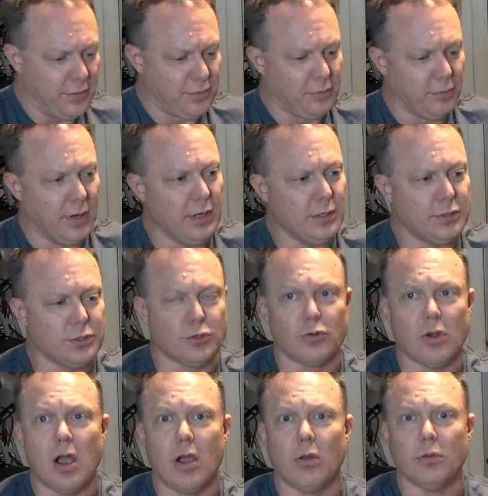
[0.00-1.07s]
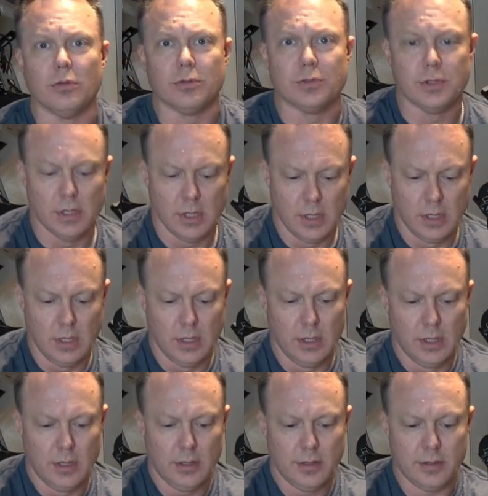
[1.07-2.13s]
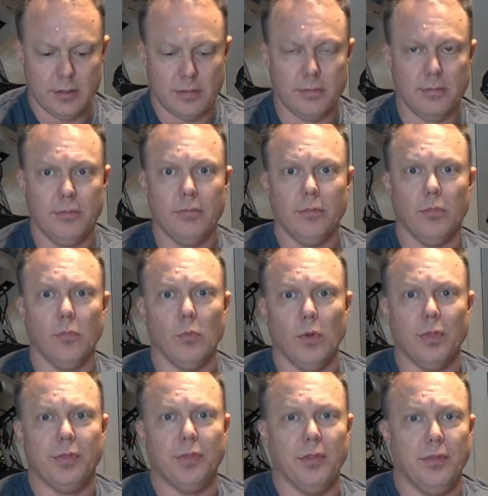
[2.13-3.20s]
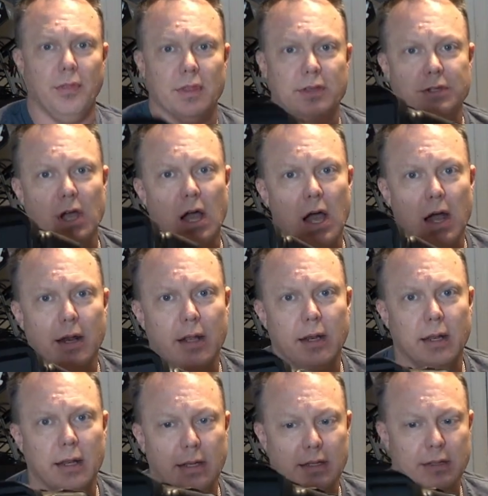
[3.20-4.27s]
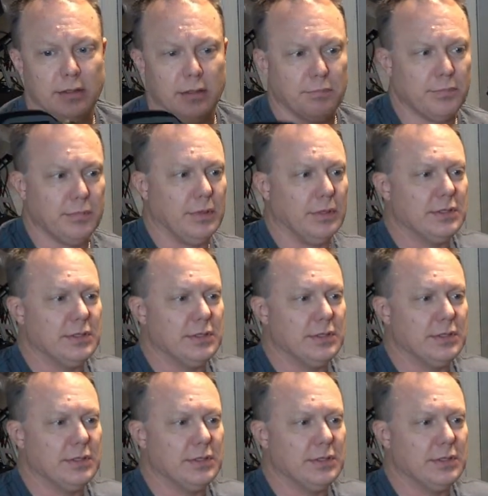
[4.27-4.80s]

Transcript: 3 struggles with this on it. The